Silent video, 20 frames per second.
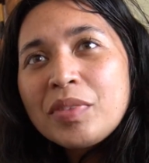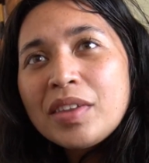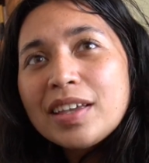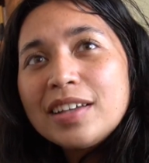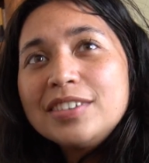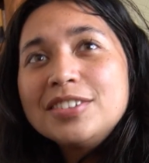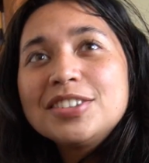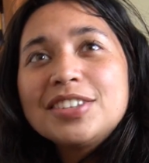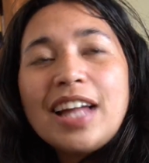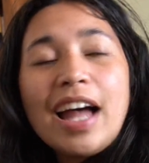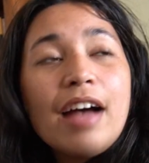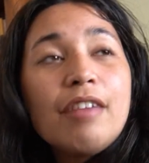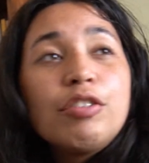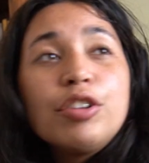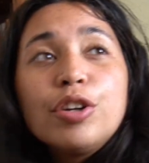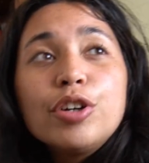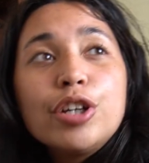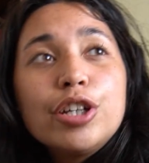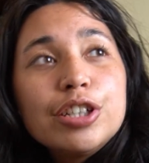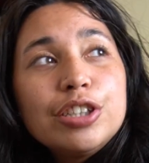And just
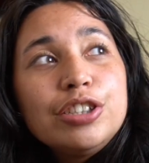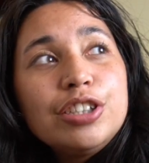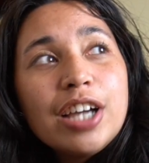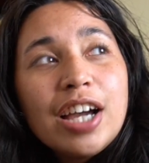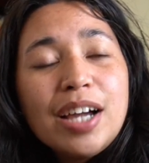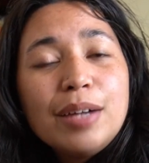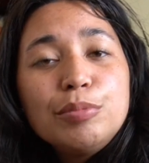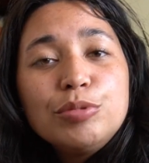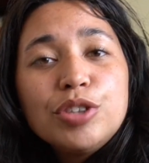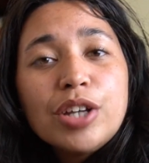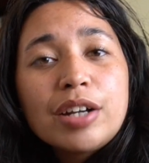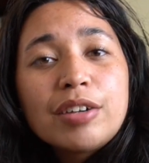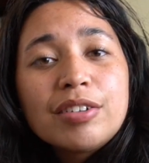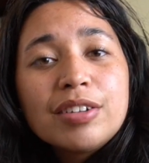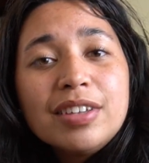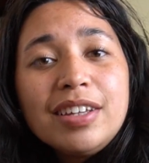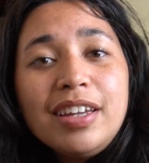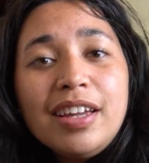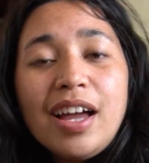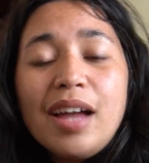having a good time
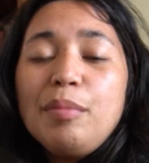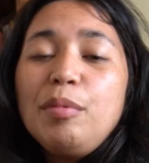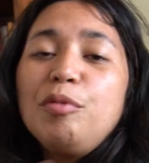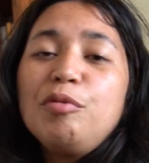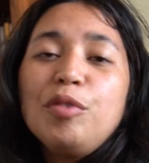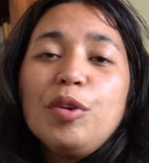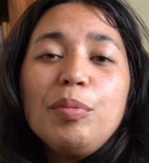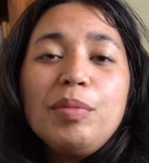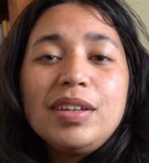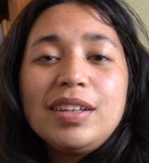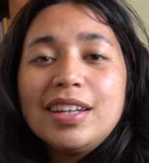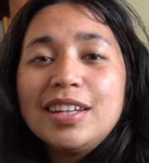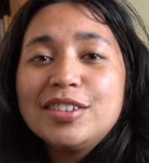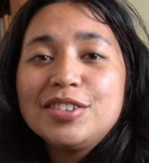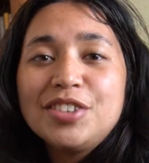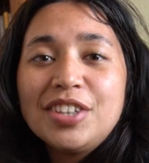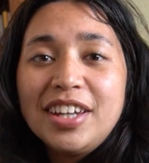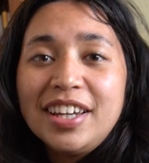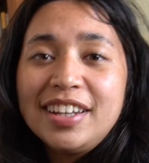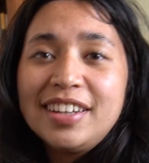generally. I'd be filming that
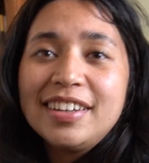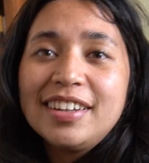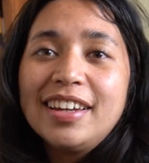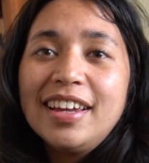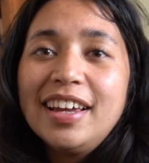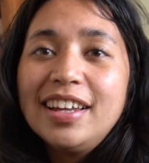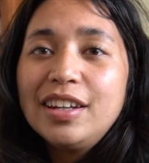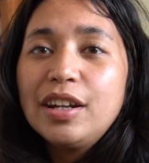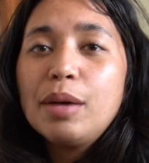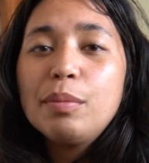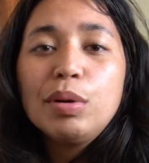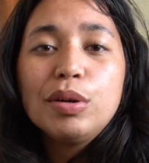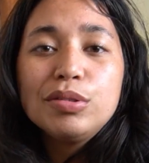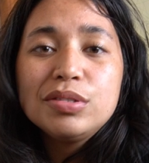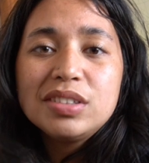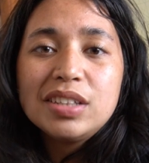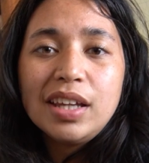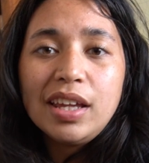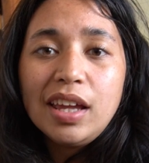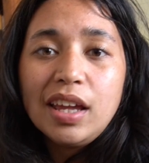shit and not
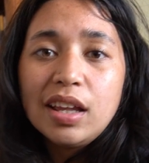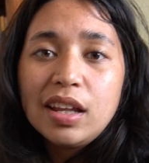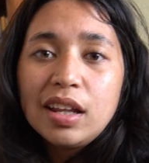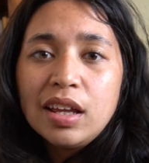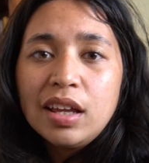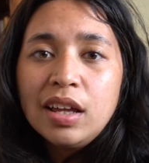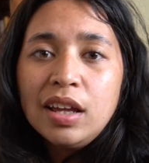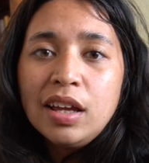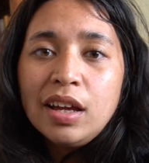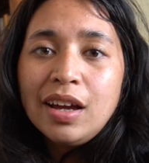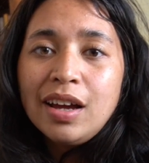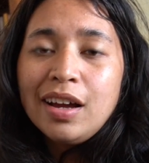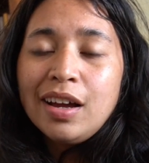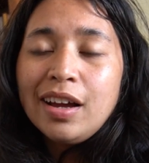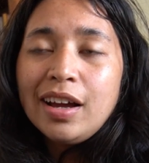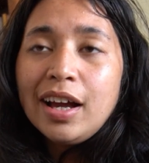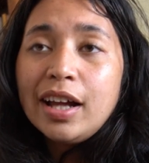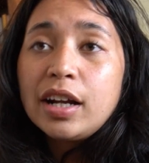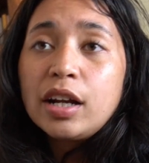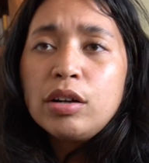posting it.
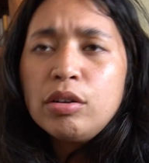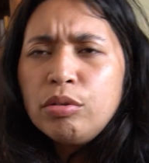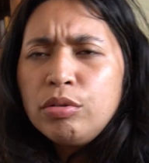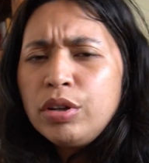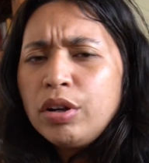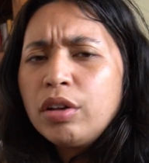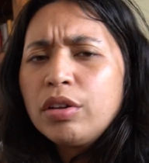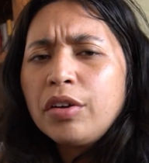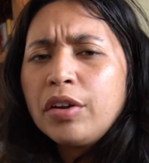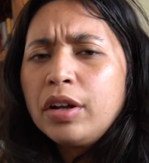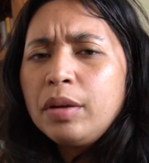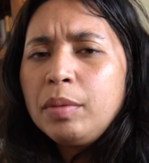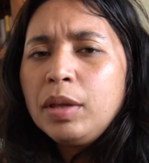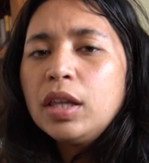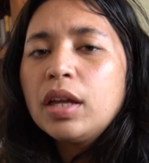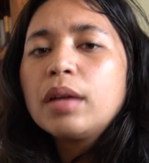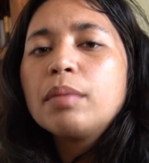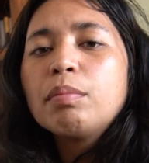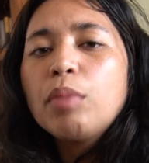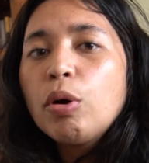And I know y'all are gonna be
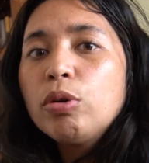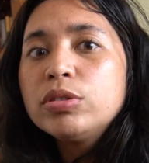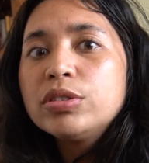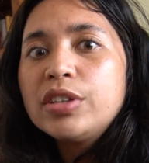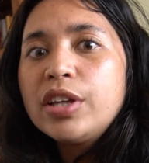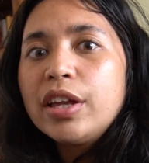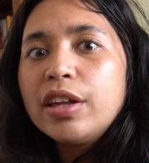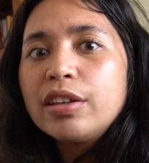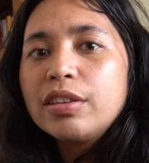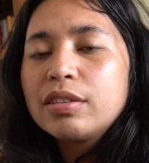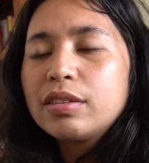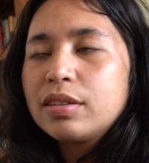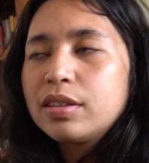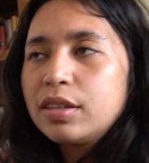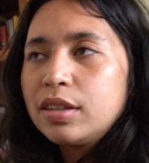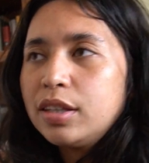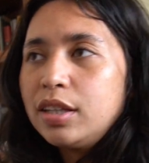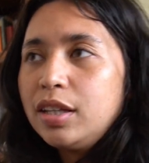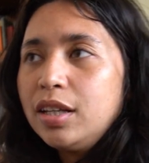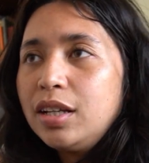like, post it.
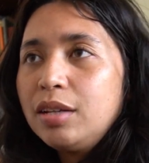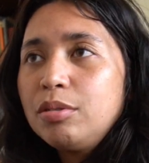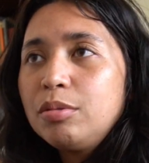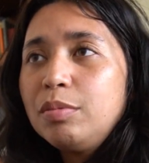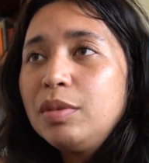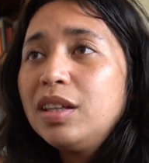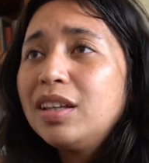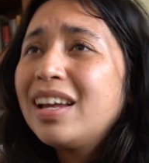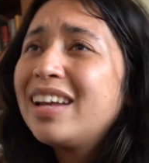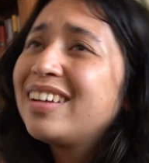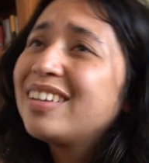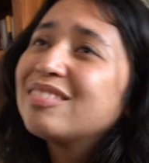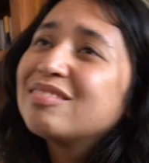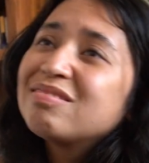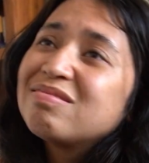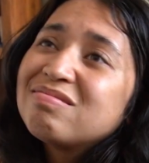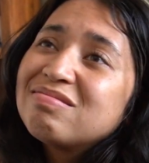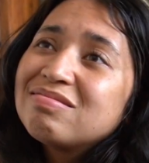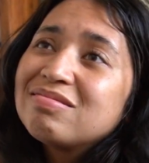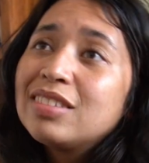And I'd be like,
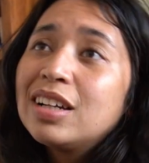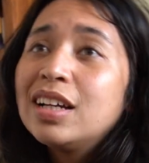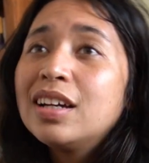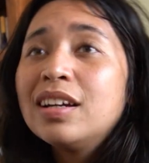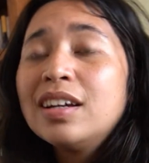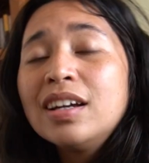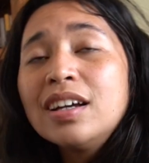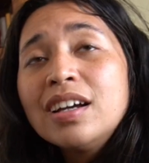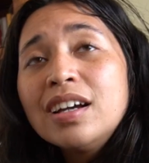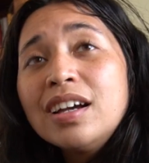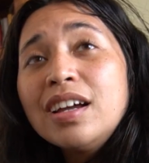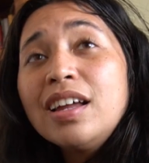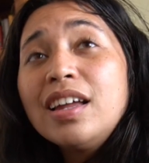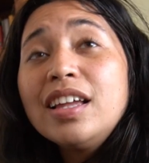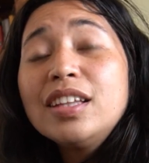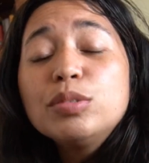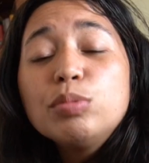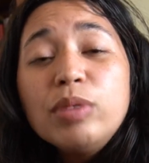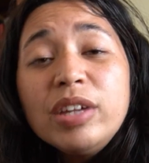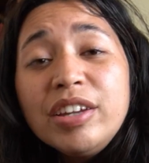
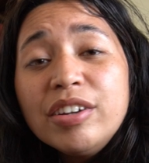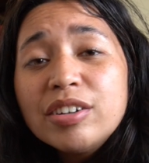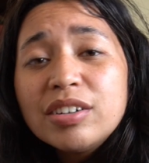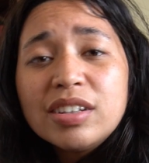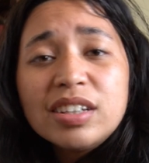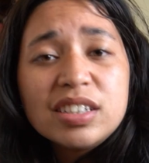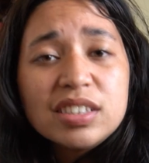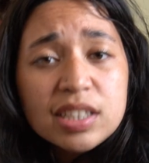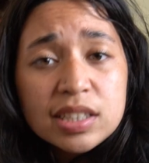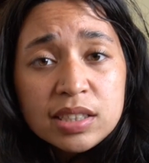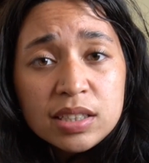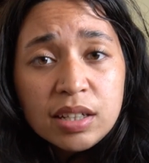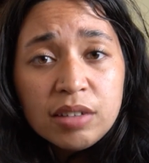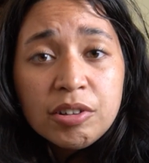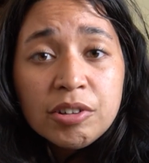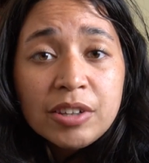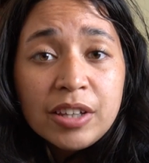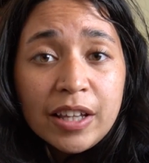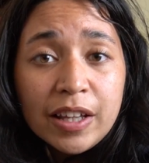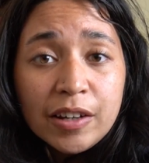it's weird existing
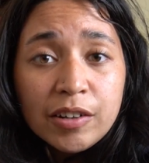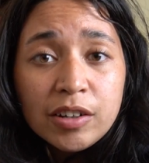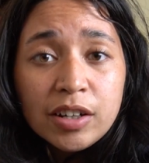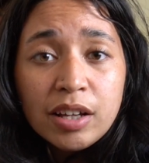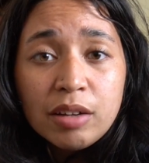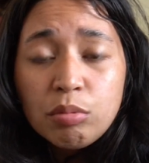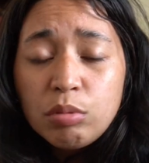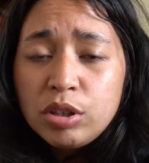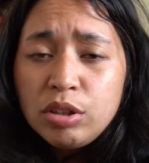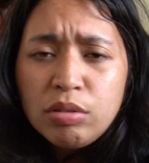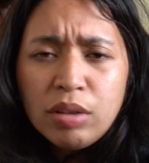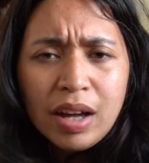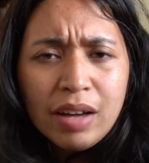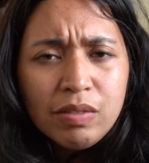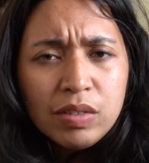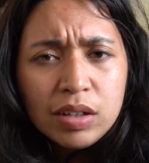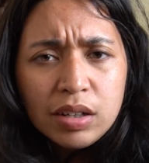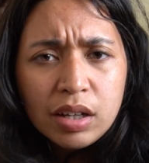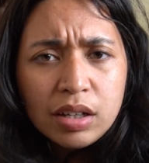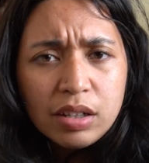on the internet when you have
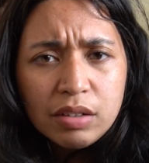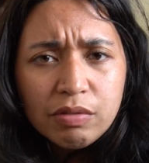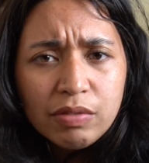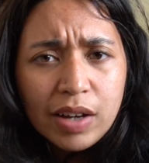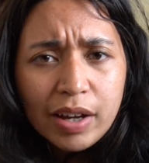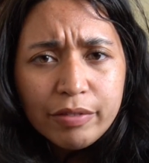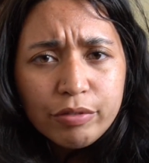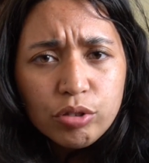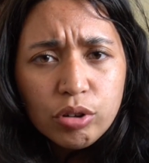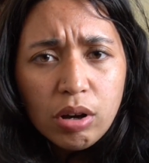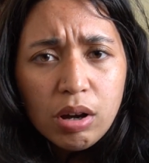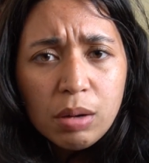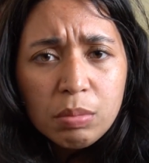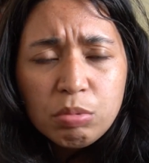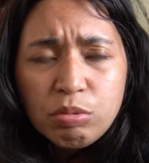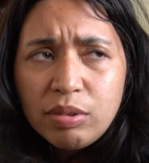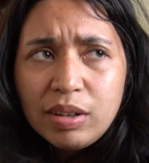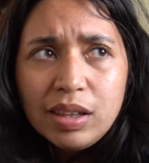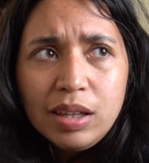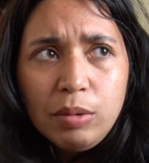a 9-to-5 job.
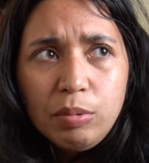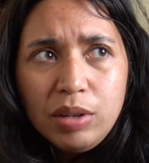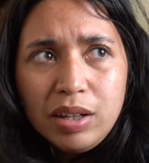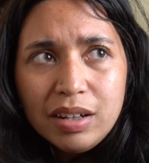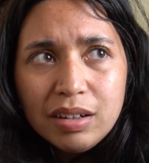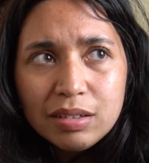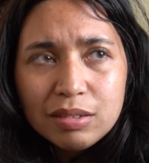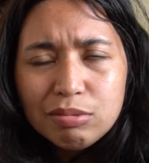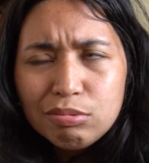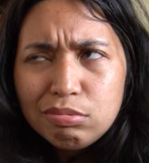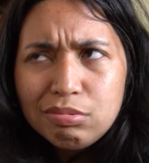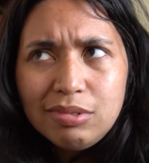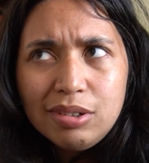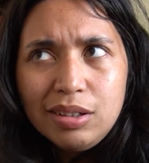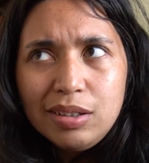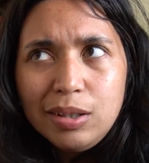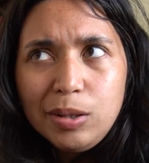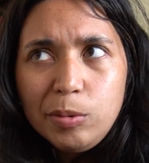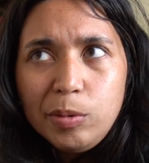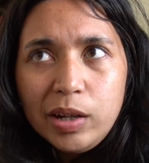Really weird,
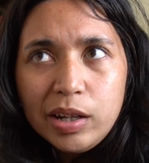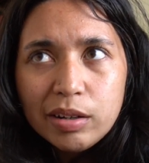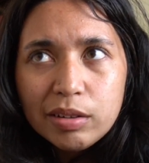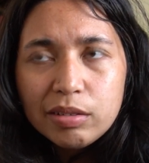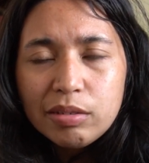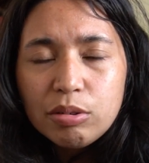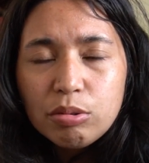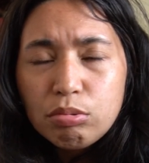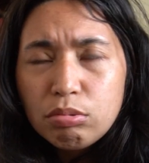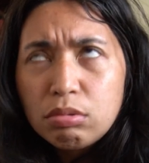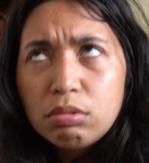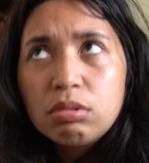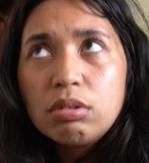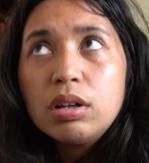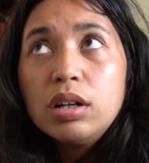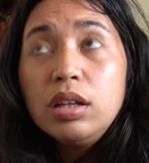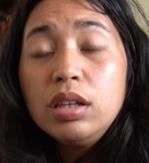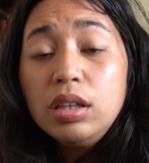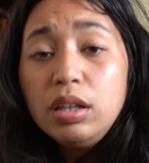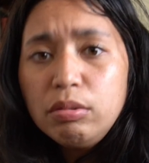really weird,
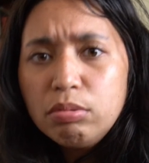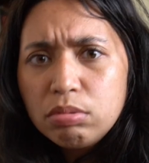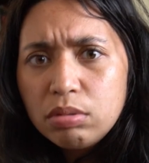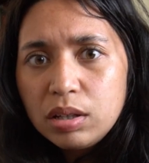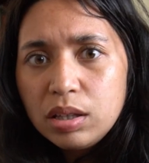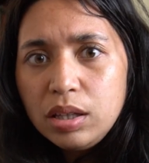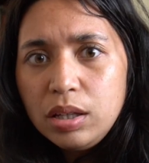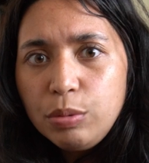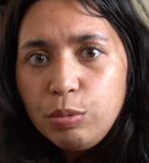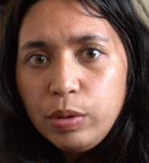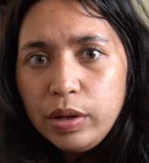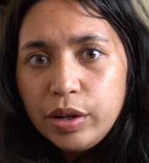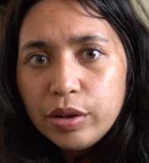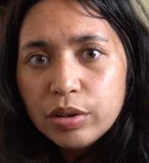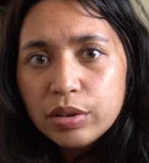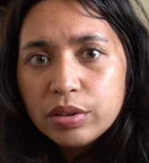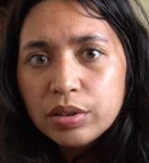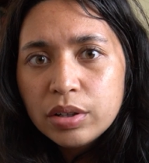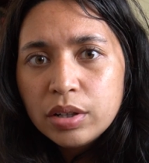really, really weird.